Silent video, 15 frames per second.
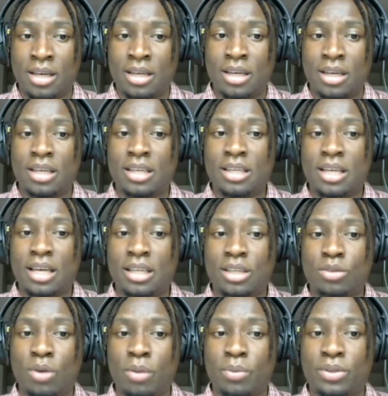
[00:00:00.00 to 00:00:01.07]
In the end, the
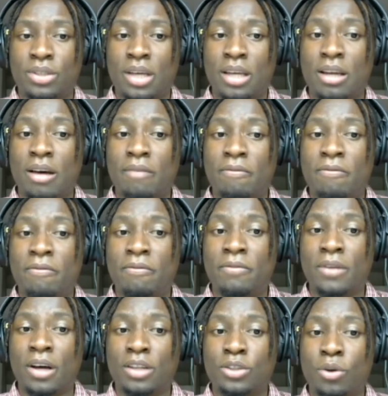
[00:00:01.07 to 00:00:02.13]

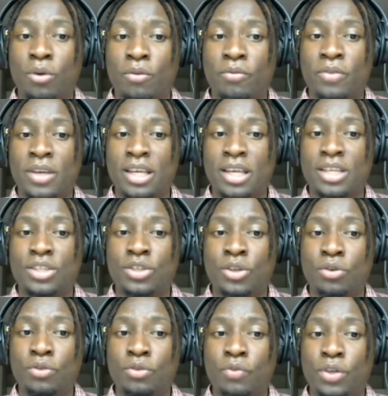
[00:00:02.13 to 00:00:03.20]
20% total fee is
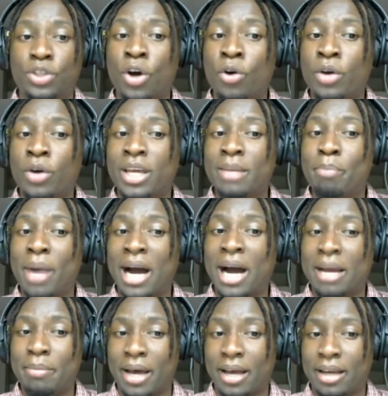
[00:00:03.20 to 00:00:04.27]
used for token
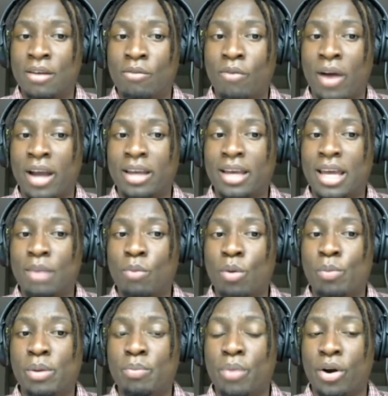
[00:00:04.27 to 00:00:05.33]
buyback, right? And will
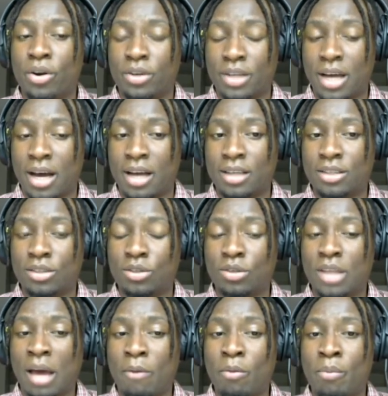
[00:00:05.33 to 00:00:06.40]
be burned, guys. So
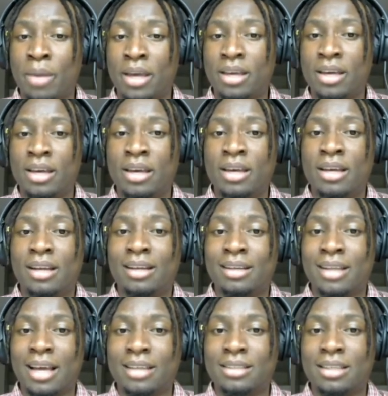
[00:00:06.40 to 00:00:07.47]
that will make
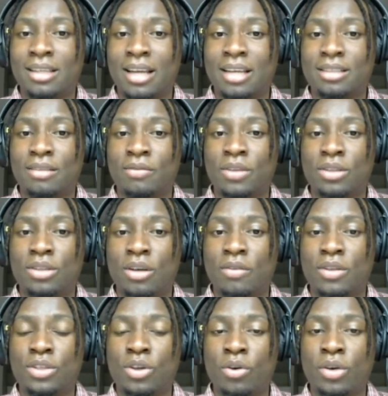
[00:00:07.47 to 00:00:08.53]
less and less of the
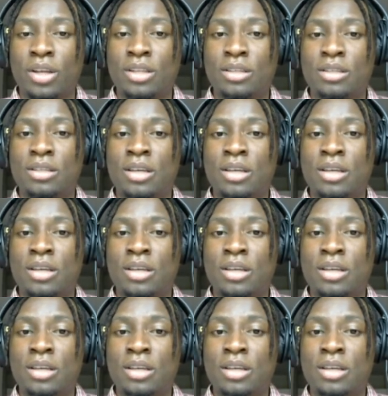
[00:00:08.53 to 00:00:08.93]
tokens